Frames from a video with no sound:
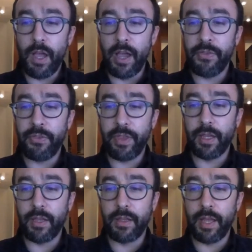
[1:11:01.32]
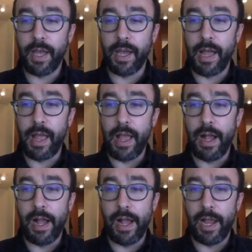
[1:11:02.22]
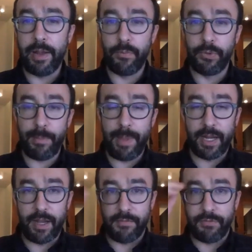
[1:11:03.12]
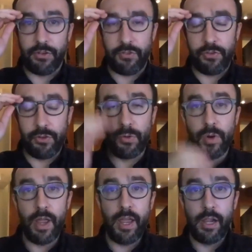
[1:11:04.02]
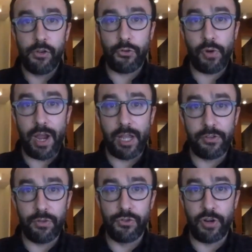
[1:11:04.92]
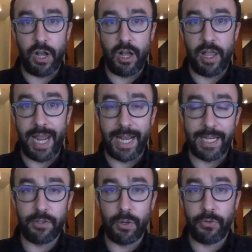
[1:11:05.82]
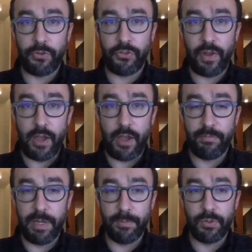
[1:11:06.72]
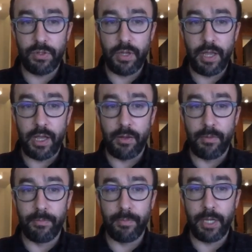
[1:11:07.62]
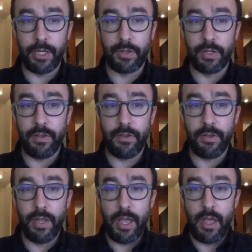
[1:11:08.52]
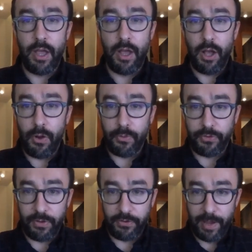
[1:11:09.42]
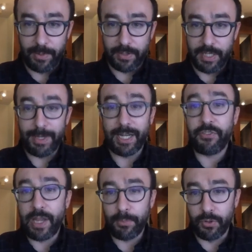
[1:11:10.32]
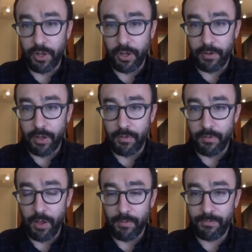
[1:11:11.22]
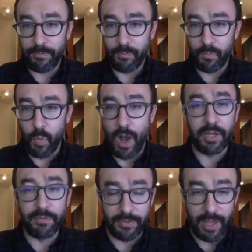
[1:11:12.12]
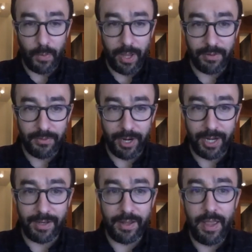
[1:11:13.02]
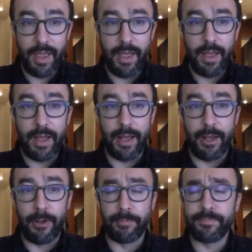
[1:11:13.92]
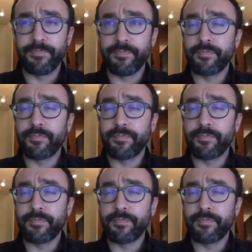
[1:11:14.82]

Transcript: I think uh, I really make an effort to try to draw anecdotes out of people. Um, you know, oh, so this happened. Give me an example of, of, of why you felt that way, right? Um,